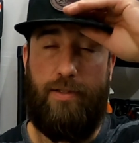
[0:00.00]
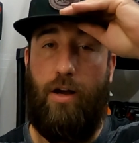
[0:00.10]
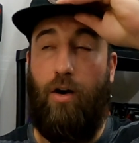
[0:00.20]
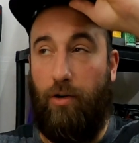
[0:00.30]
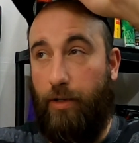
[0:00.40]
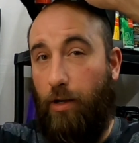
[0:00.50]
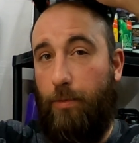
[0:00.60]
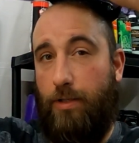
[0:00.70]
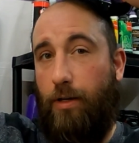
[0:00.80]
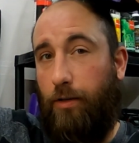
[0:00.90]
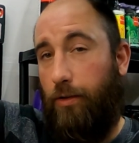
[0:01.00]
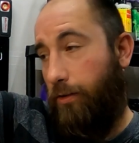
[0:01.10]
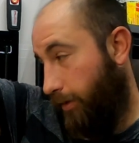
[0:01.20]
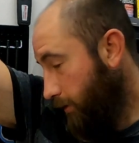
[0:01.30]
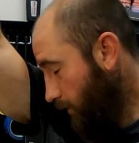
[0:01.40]
It's already almost 100
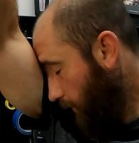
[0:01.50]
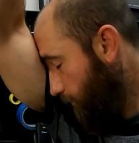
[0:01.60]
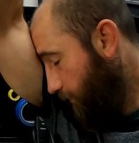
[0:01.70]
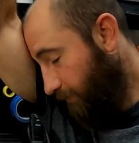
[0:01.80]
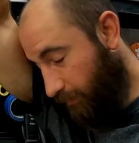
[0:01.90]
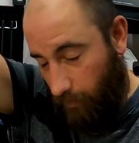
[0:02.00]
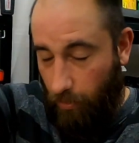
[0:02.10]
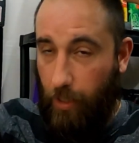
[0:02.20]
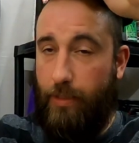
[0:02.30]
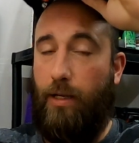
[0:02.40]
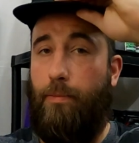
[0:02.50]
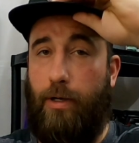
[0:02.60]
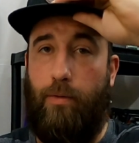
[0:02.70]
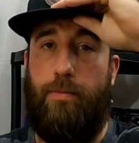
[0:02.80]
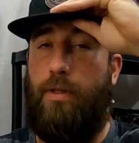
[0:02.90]
degrees, so you guys got to
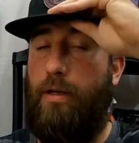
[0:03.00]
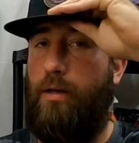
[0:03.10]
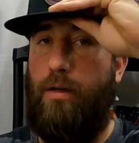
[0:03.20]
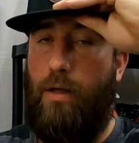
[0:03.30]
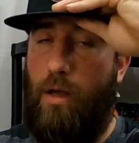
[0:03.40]
bear with me there.